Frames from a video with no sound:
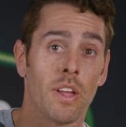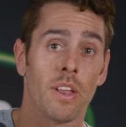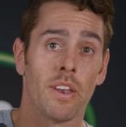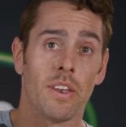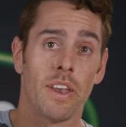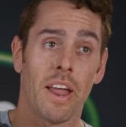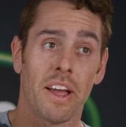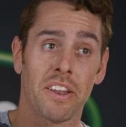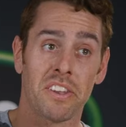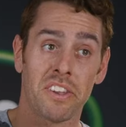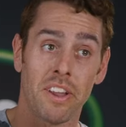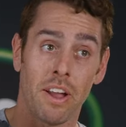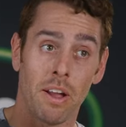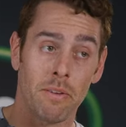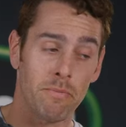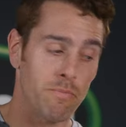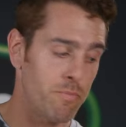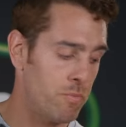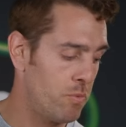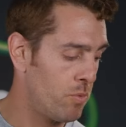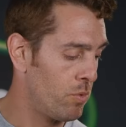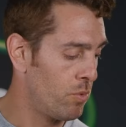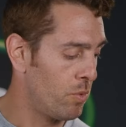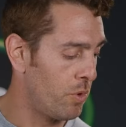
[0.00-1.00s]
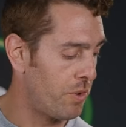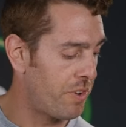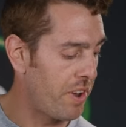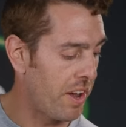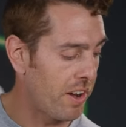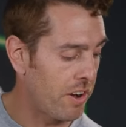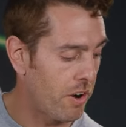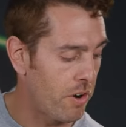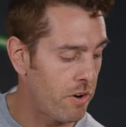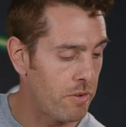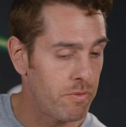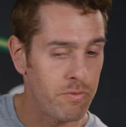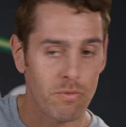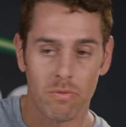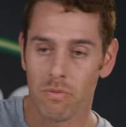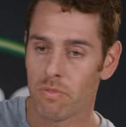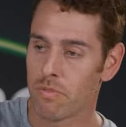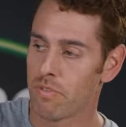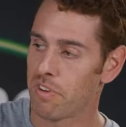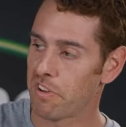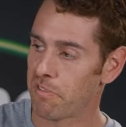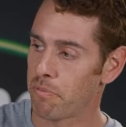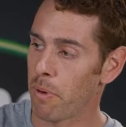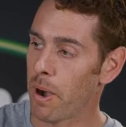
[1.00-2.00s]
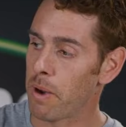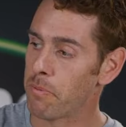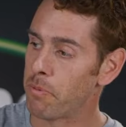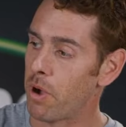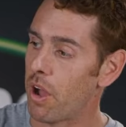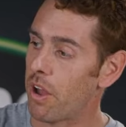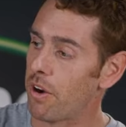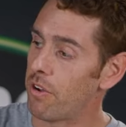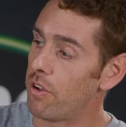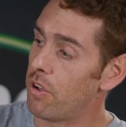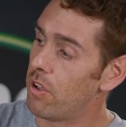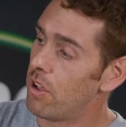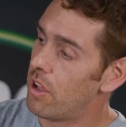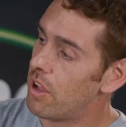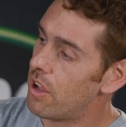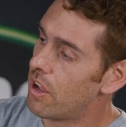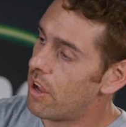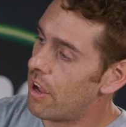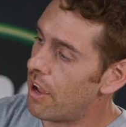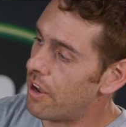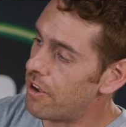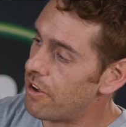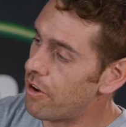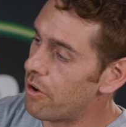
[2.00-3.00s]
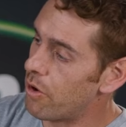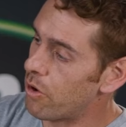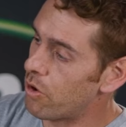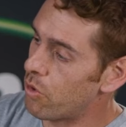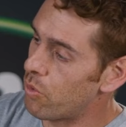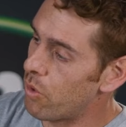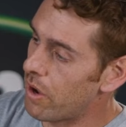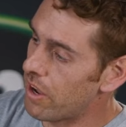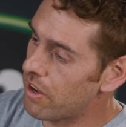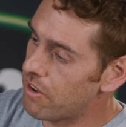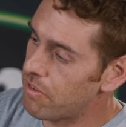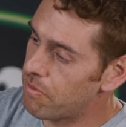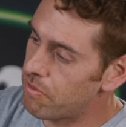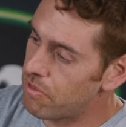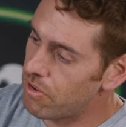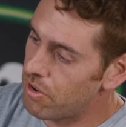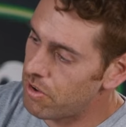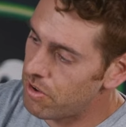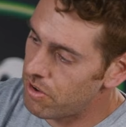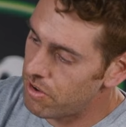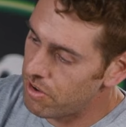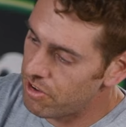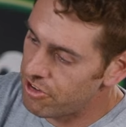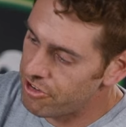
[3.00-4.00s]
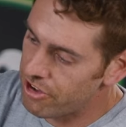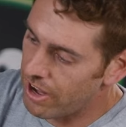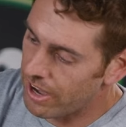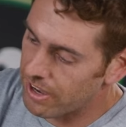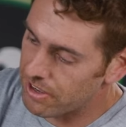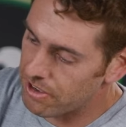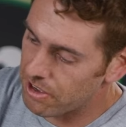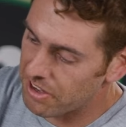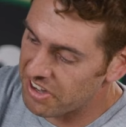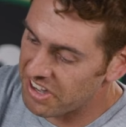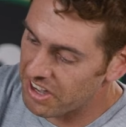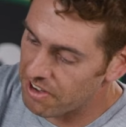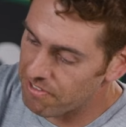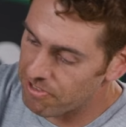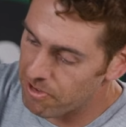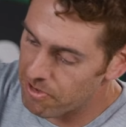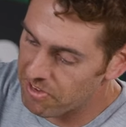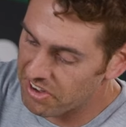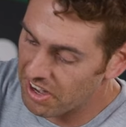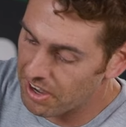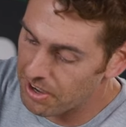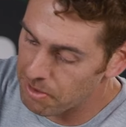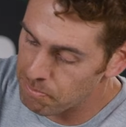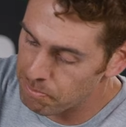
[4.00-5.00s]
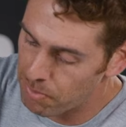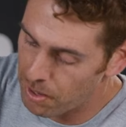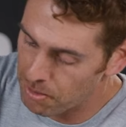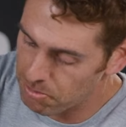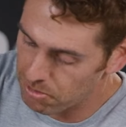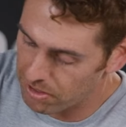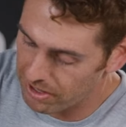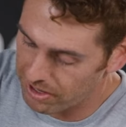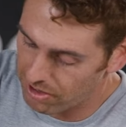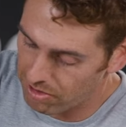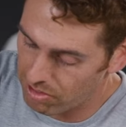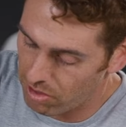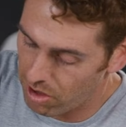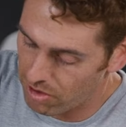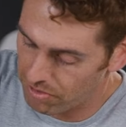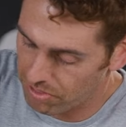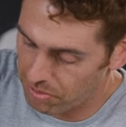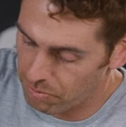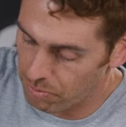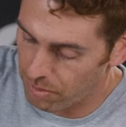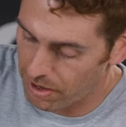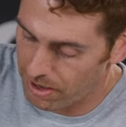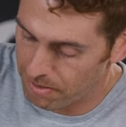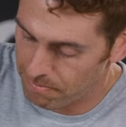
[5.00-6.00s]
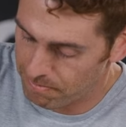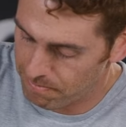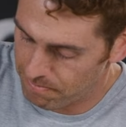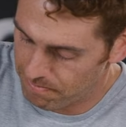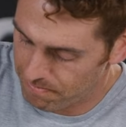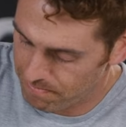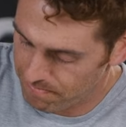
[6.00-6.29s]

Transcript: Next up, we'll take our spray bottle and do a quick check to see if there's any bubbling along the rim.